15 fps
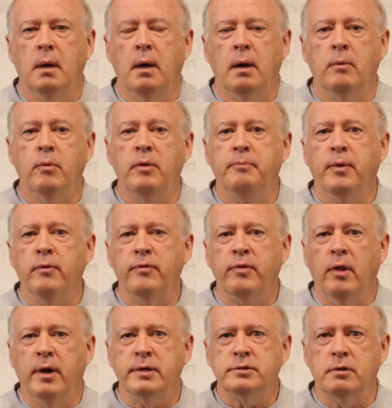Uh, we both
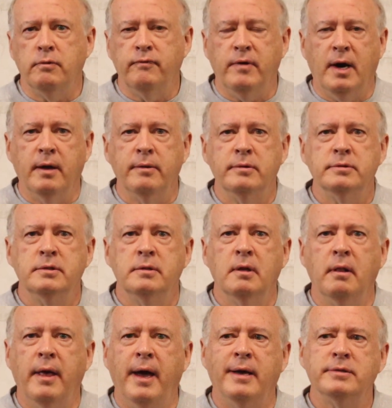lost our fathers in the
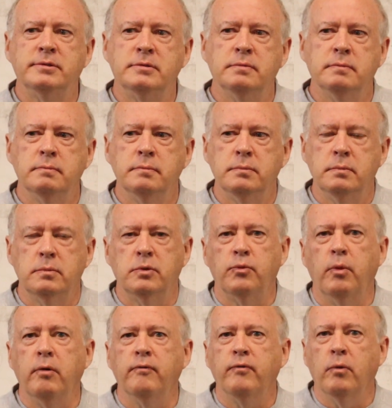last
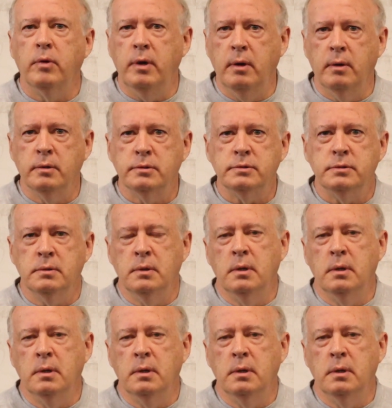three or four years,